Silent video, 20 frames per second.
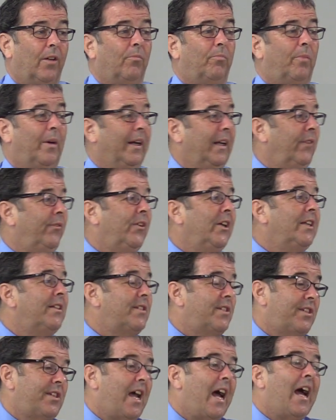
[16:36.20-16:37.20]
But if
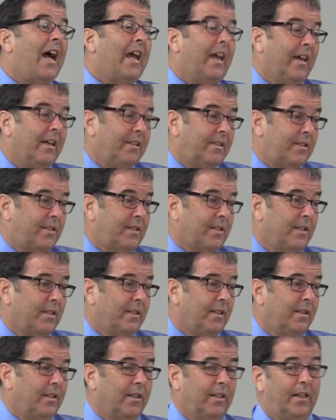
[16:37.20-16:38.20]
it's science,
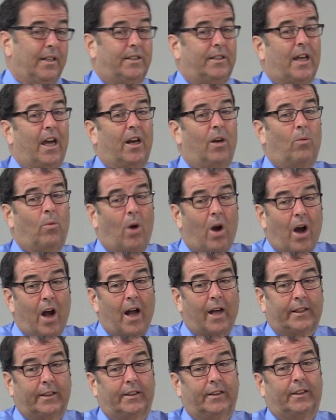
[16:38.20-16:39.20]
it's got to
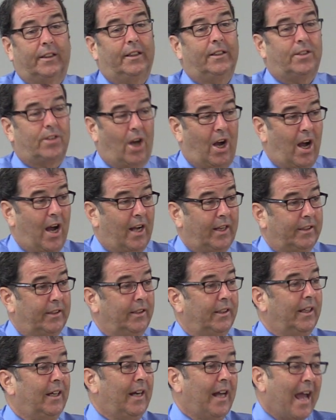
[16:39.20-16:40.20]
walk and talk
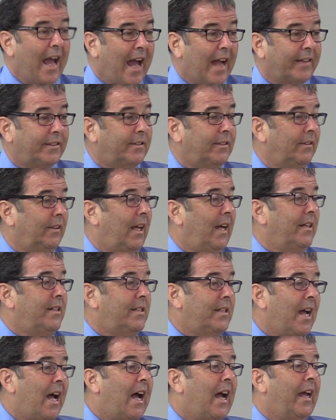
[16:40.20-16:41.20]
and act like
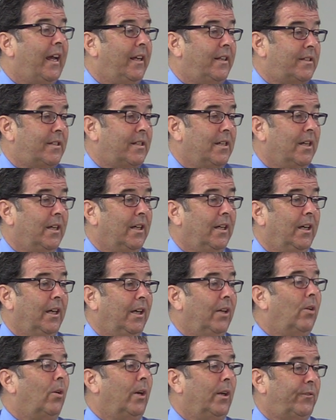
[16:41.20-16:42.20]
science
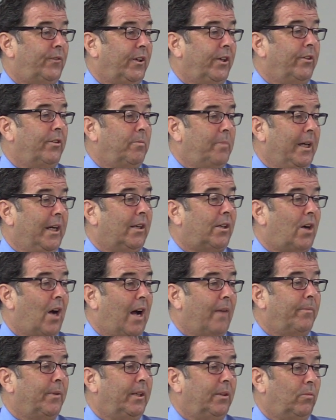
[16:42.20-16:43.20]
in order for you to be a
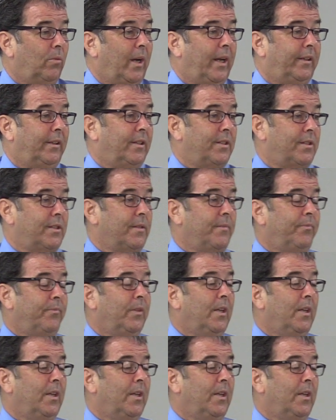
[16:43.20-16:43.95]
competent witness.